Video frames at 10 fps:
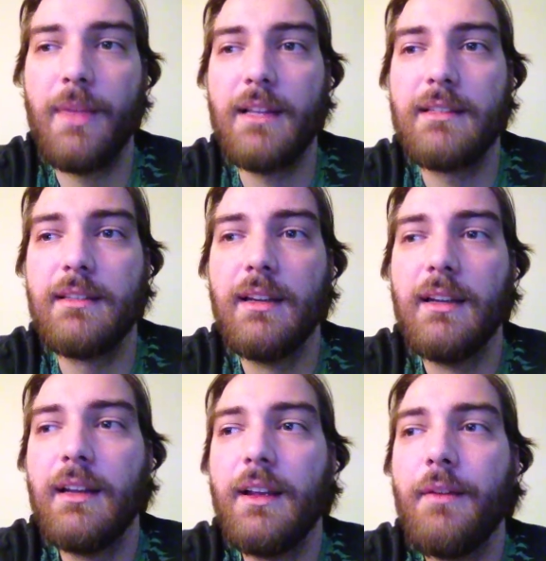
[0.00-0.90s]
That's
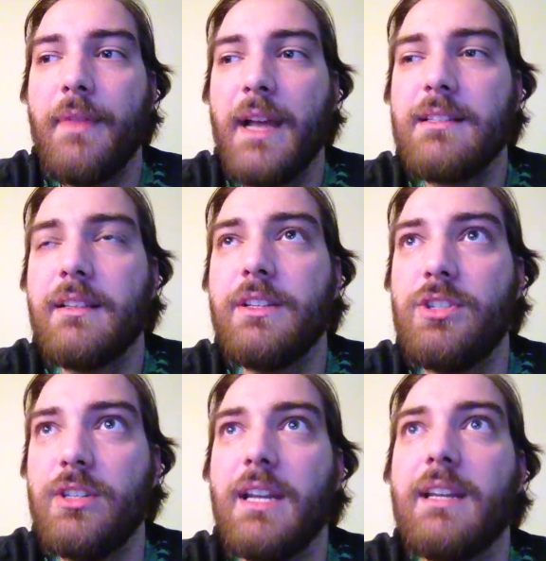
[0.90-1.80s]
a
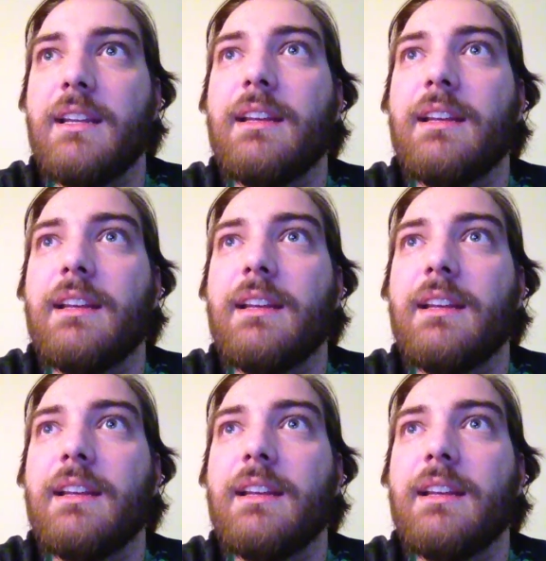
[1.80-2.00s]
legit